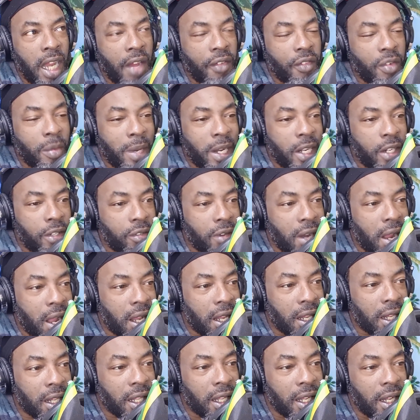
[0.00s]
everybody
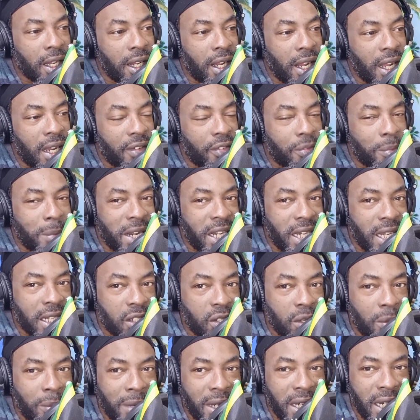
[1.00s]
wrong
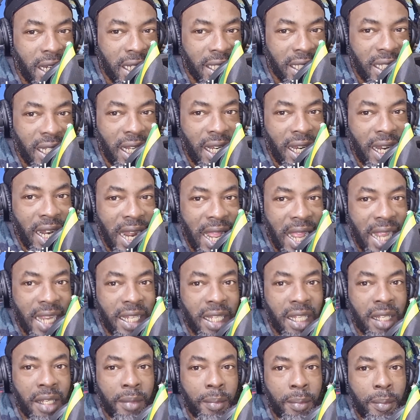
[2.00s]
and somebody I tell
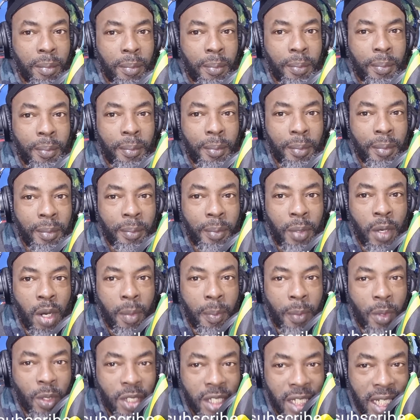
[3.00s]
lie,
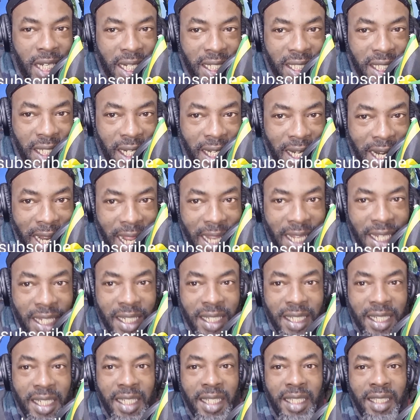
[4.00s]
purposely I tell lie,
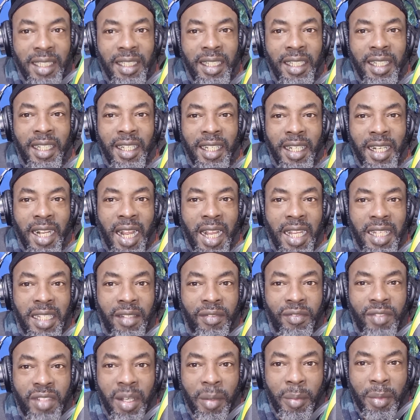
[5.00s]
see?
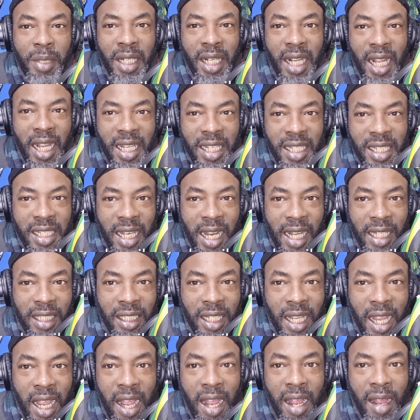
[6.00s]
Because if Jamaica is
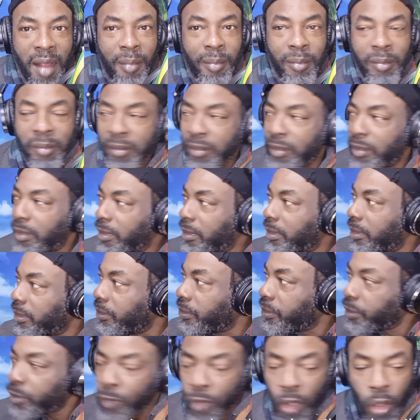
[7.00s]
that
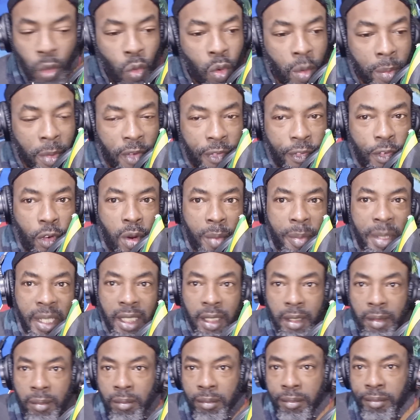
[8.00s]

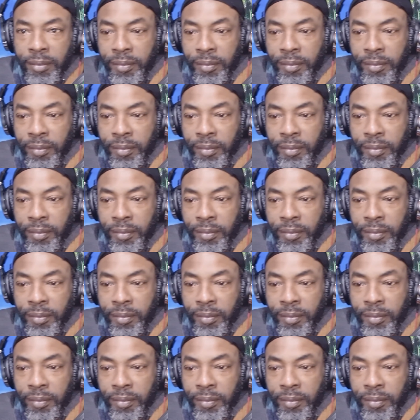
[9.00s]
homophobic,